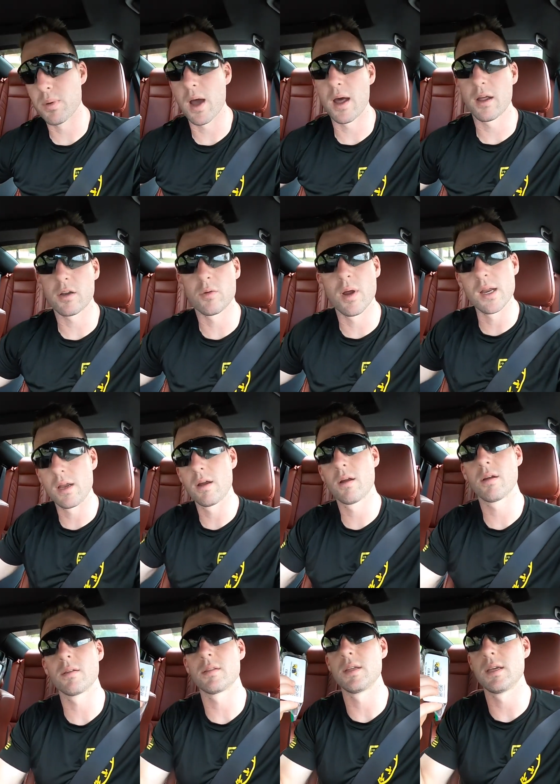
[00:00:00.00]
product right
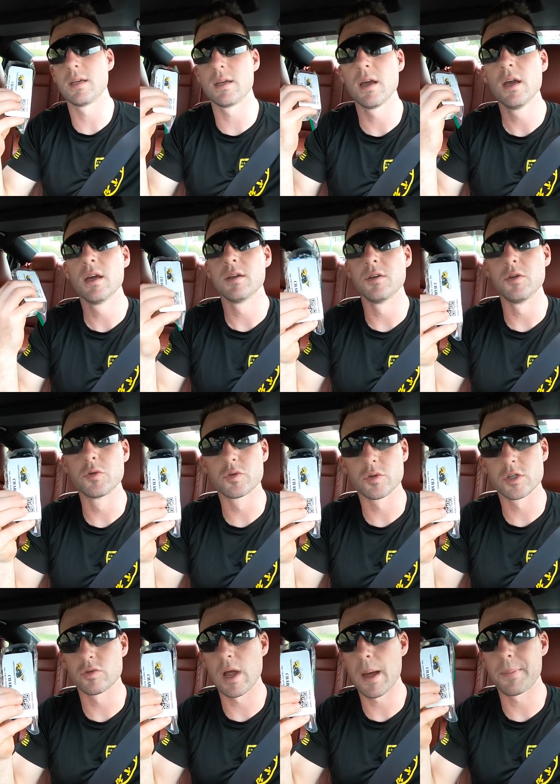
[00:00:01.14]
here the neutral
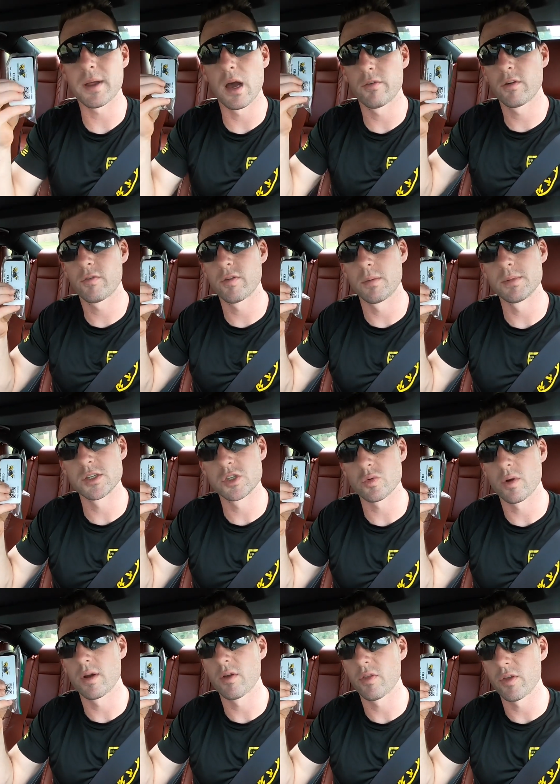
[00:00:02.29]
strap cover from
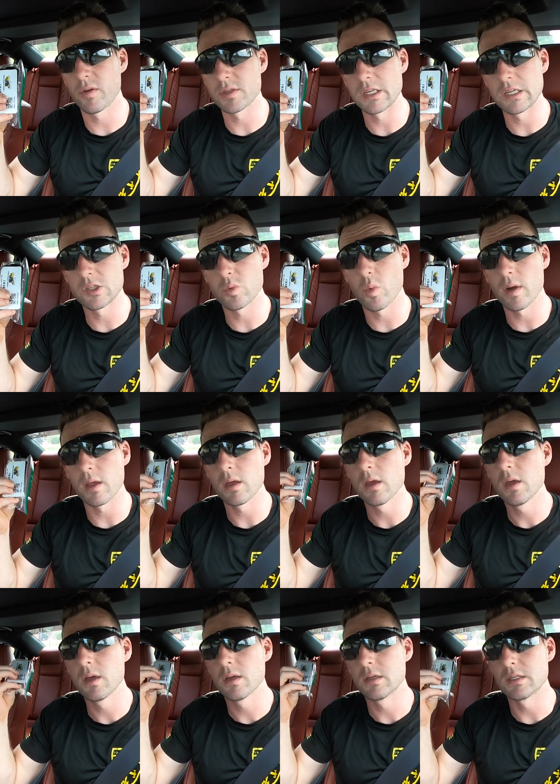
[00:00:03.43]

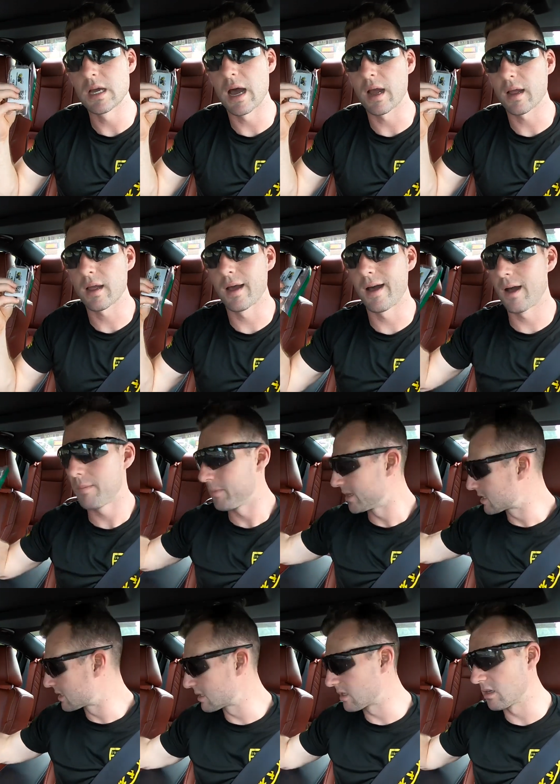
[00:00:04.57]
Destroyer1320.com.
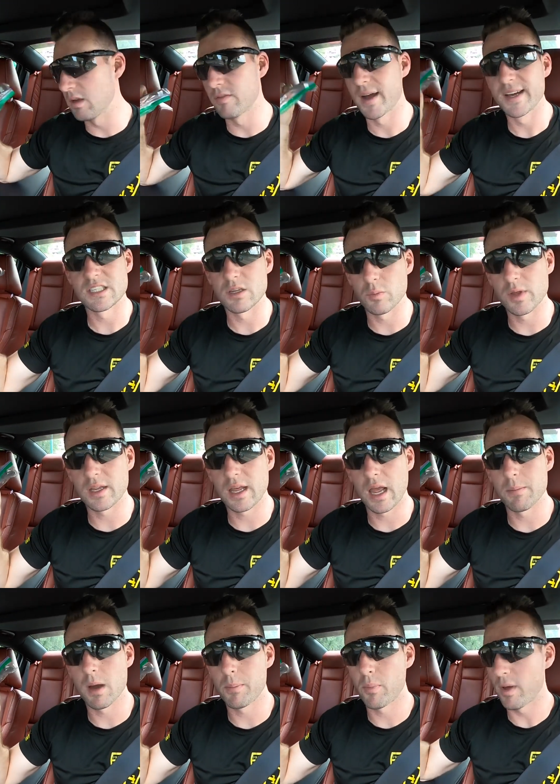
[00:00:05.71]
This is the device that we
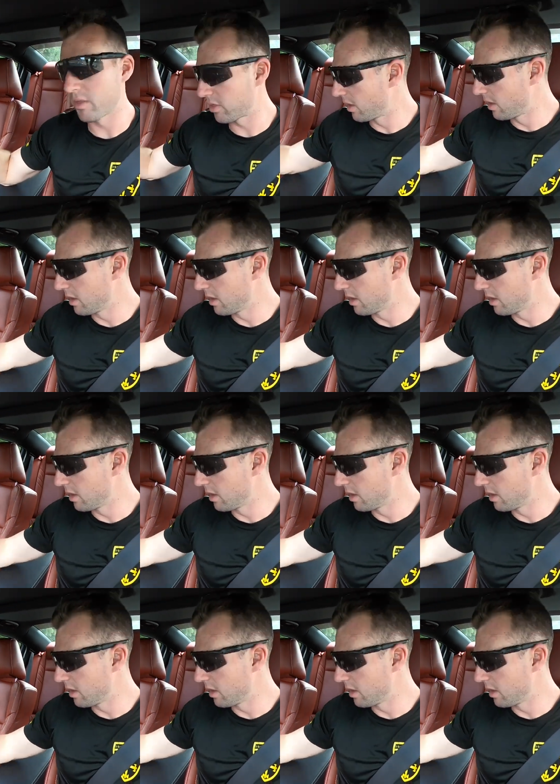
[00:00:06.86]
came up with